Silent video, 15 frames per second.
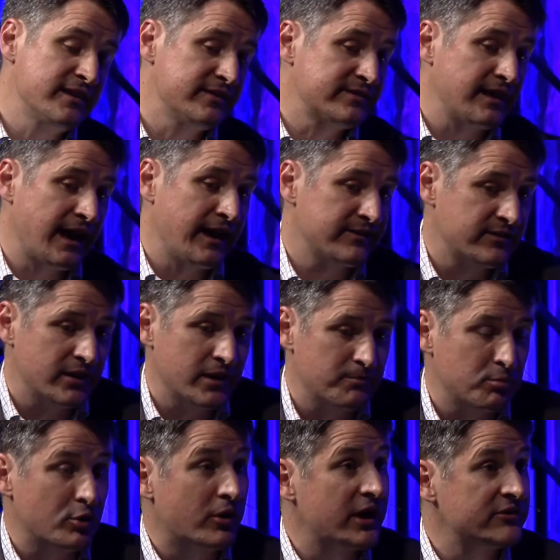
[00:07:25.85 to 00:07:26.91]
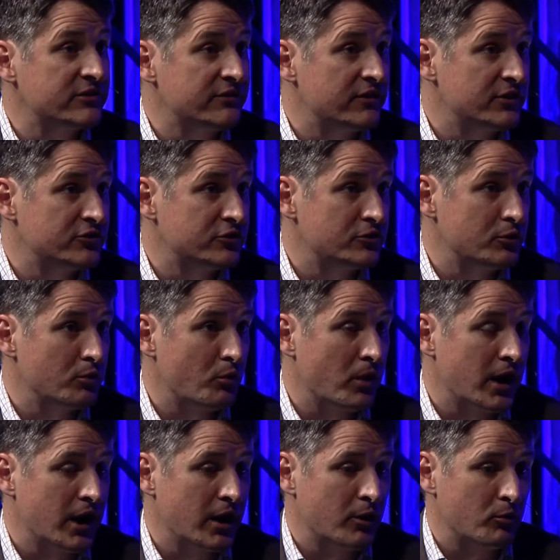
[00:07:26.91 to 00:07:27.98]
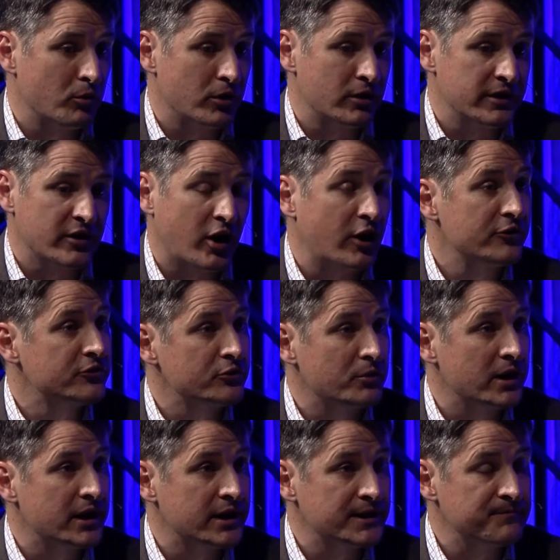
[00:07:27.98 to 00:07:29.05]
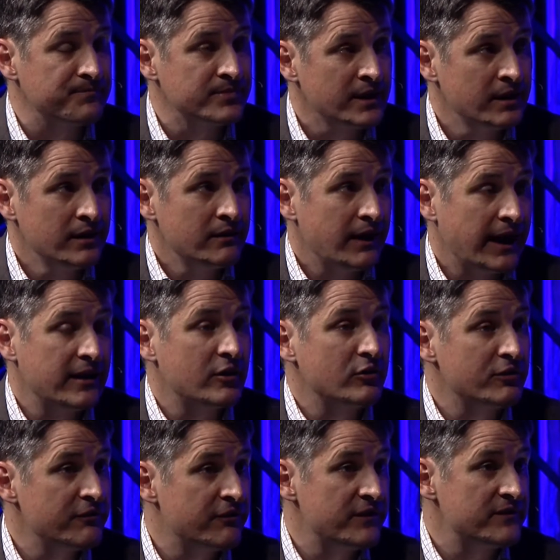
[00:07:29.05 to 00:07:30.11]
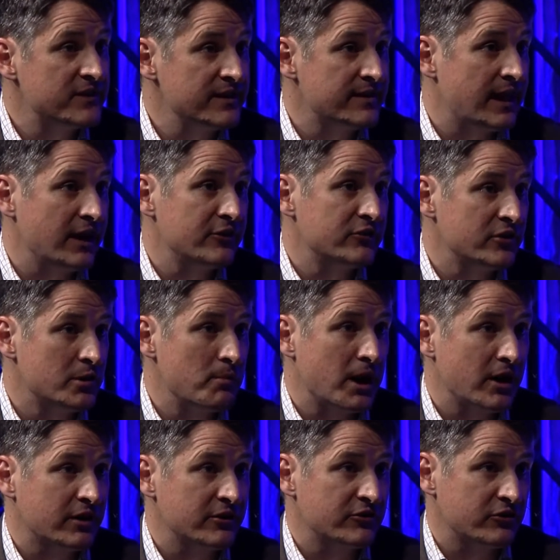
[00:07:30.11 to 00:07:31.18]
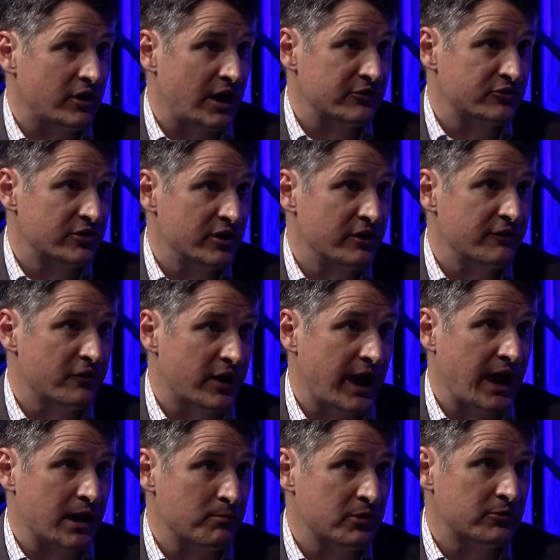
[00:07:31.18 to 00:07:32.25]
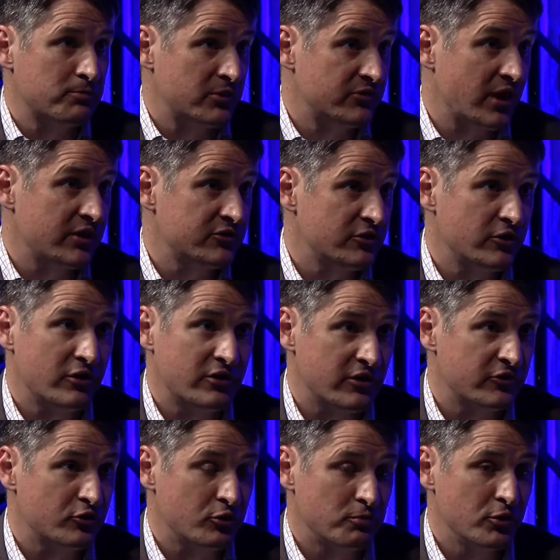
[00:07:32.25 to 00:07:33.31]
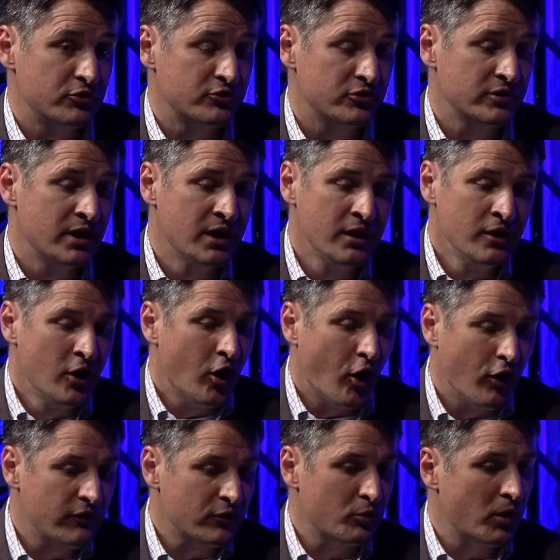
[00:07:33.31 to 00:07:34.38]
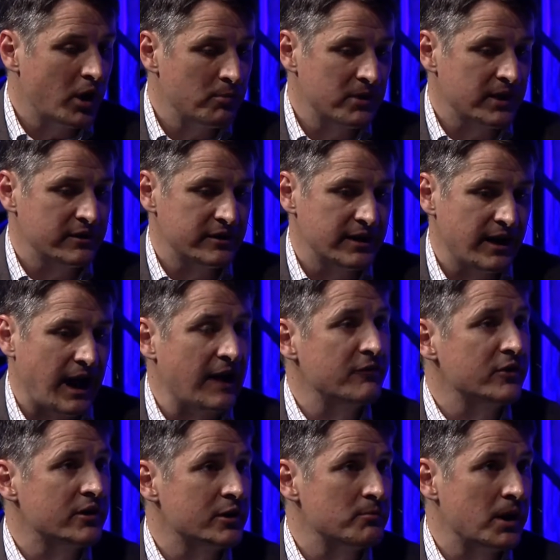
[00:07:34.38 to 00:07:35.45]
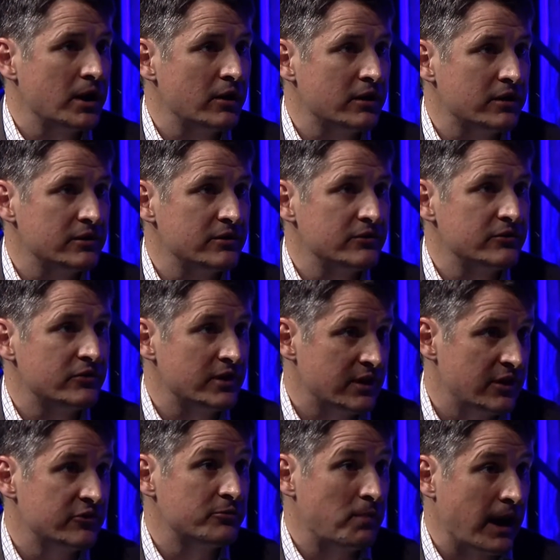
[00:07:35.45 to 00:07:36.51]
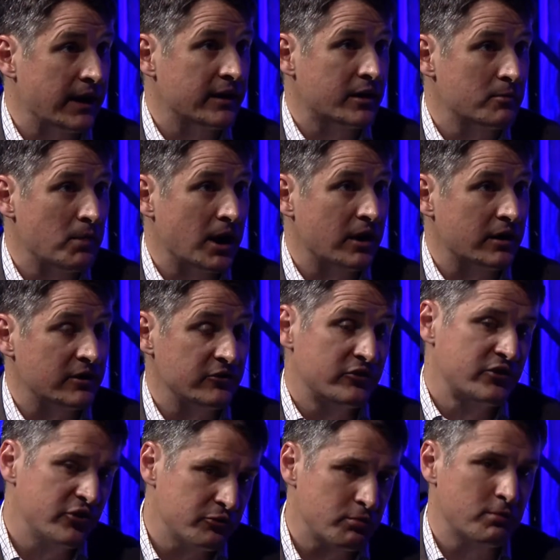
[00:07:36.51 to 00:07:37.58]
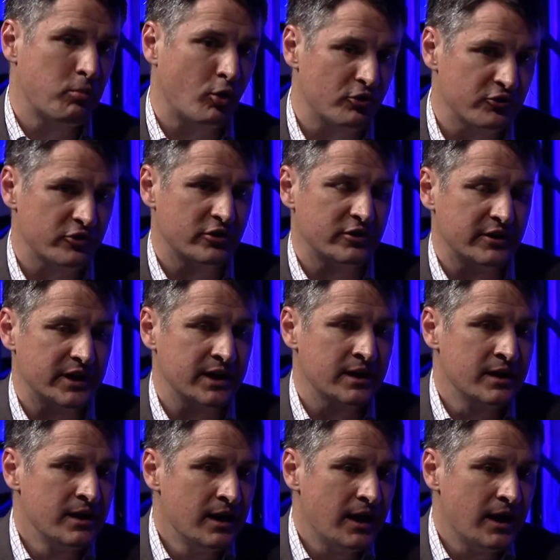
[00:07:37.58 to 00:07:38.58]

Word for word: this as a progressive issue where we're incarcerating 850,000 Americans last year for cannabis possession or distribution, overwhelmingly African Americans and Hispanic Americans, disproportionately.